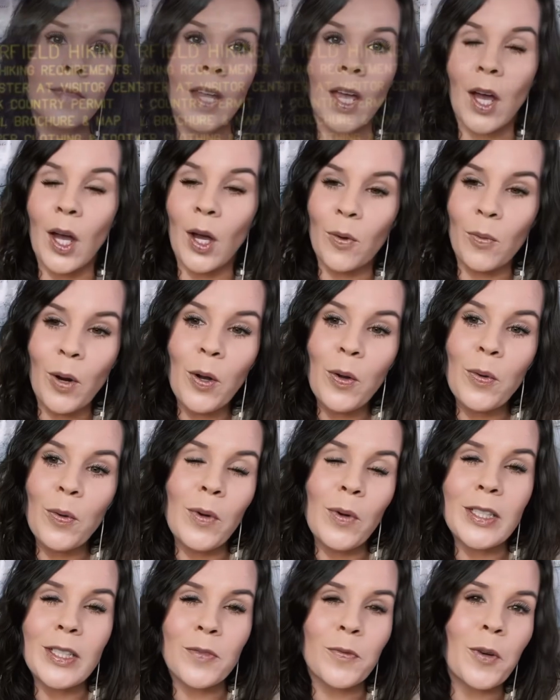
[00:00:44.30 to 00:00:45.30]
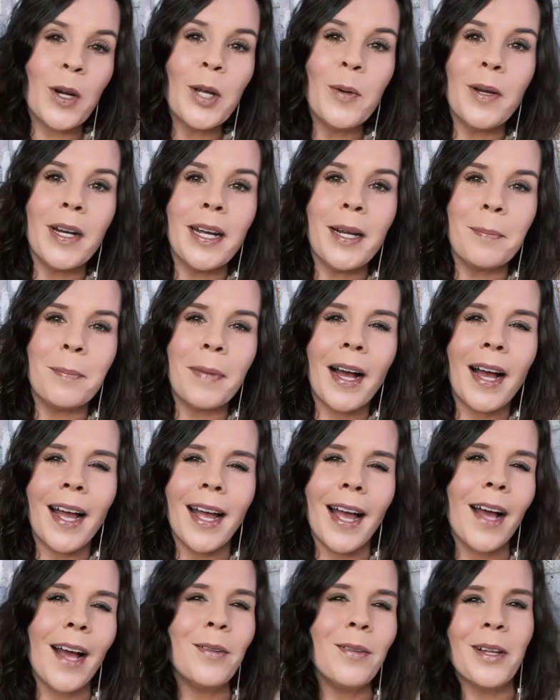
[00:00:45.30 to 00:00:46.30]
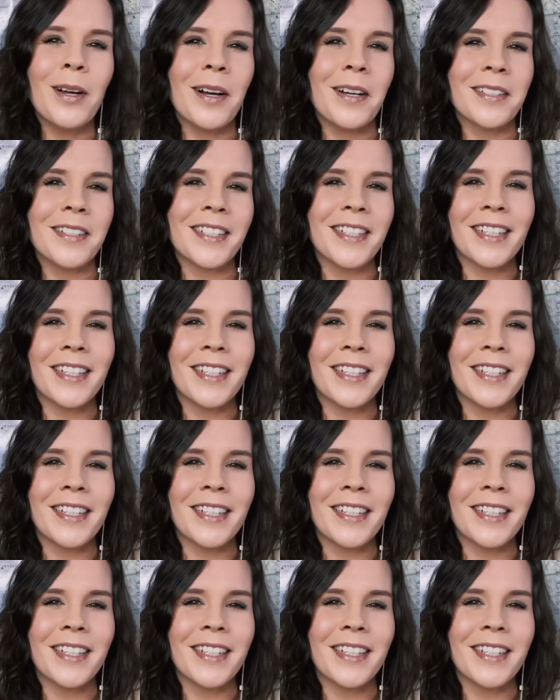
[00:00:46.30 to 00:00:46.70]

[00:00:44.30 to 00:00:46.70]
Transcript: a road once frequented by outlaws